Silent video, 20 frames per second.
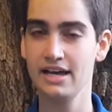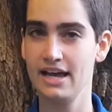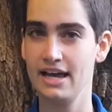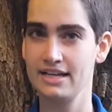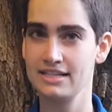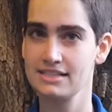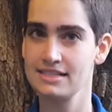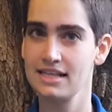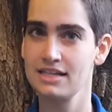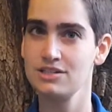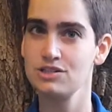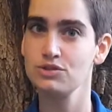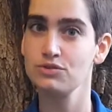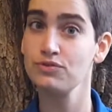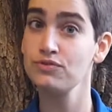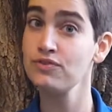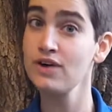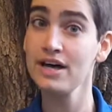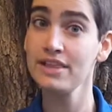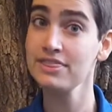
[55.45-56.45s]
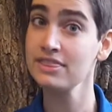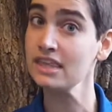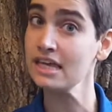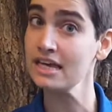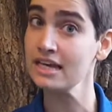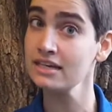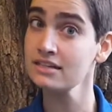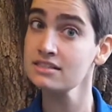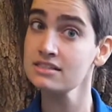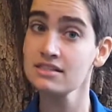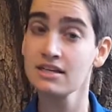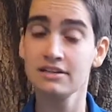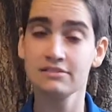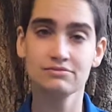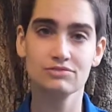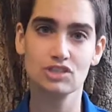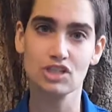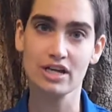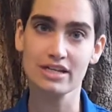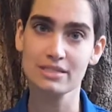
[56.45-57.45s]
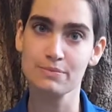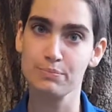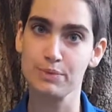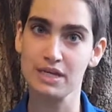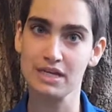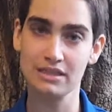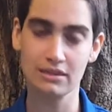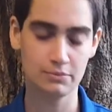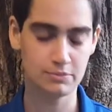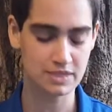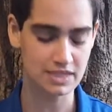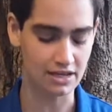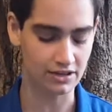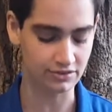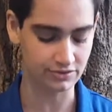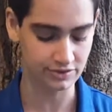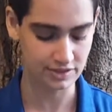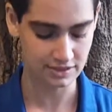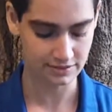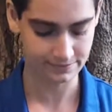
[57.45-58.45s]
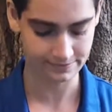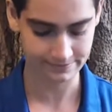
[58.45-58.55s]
as they do fun things just being themselves.